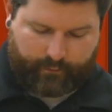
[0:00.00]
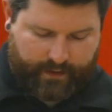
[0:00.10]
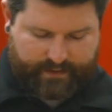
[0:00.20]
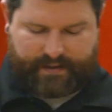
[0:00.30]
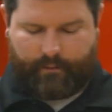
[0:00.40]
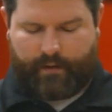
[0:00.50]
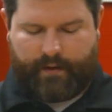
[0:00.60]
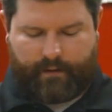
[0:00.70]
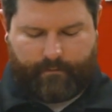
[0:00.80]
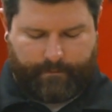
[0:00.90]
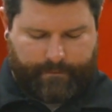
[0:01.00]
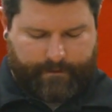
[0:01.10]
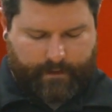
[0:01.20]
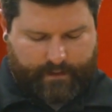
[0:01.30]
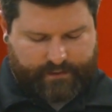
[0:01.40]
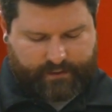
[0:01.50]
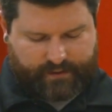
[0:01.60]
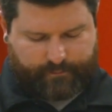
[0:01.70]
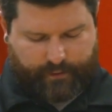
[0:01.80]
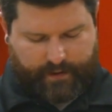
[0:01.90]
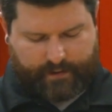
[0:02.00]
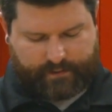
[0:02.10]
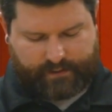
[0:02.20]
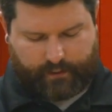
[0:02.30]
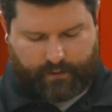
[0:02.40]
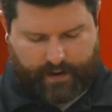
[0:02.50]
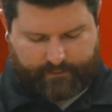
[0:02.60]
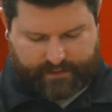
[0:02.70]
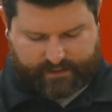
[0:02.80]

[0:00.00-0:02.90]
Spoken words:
reassembling is your spring. So you have this